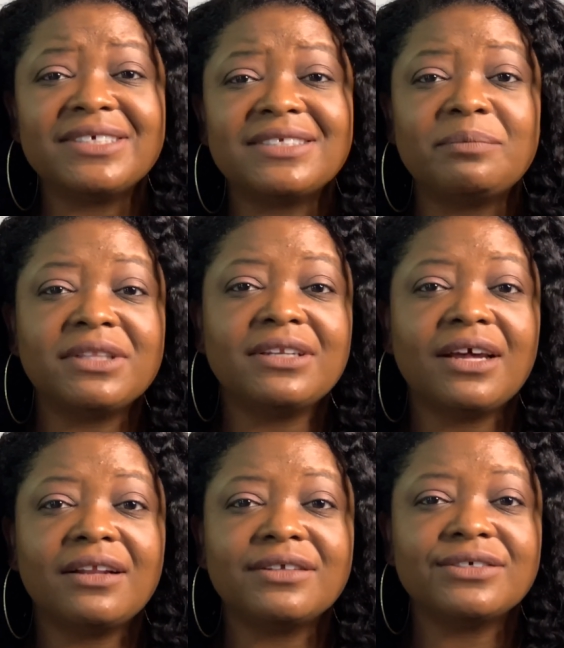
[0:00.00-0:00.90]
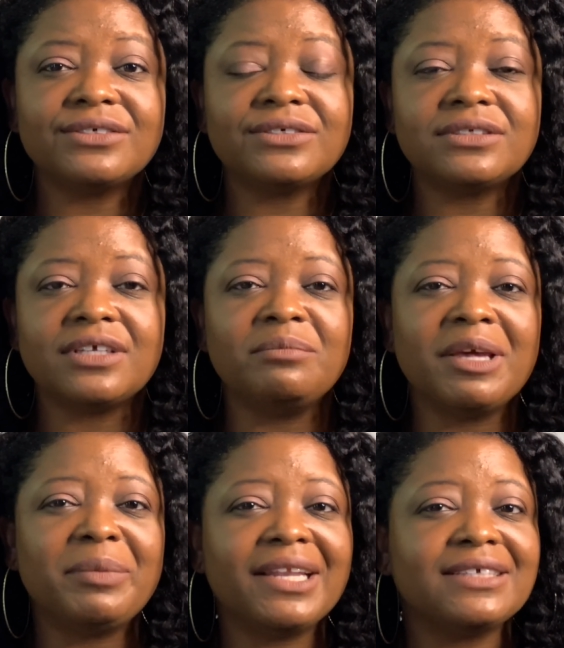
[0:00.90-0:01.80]
something dollars. It may
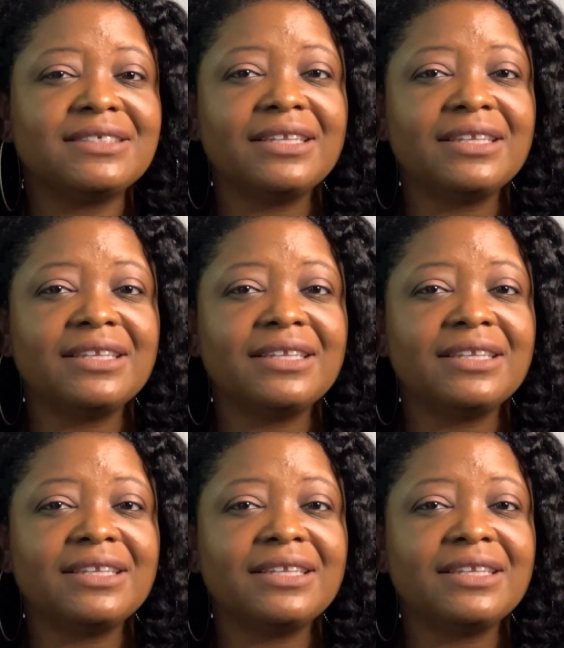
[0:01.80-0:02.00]
be less than